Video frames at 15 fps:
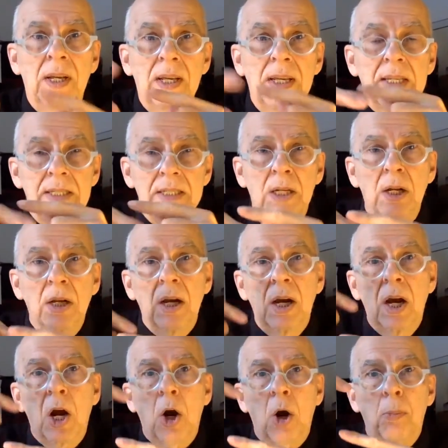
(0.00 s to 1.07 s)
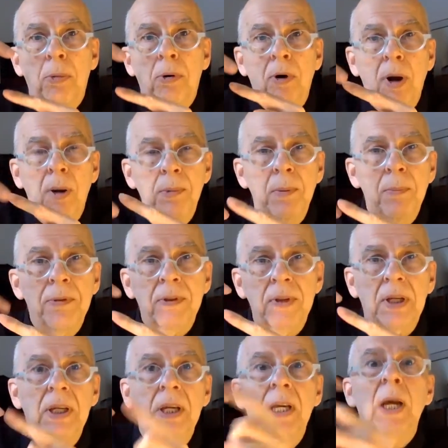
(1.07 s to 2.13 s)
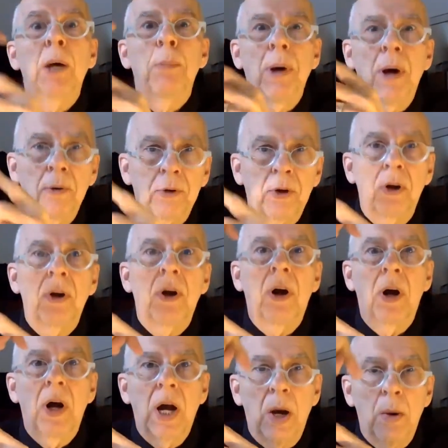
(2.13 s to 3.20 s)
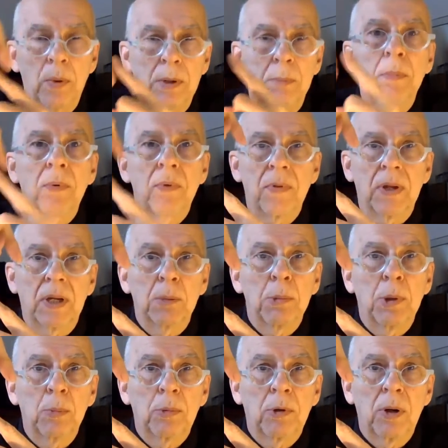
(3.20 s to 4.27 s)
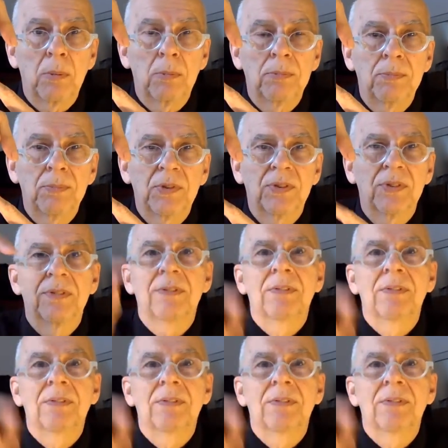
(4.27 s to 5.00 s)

It's our problem thinking about how we think about problems.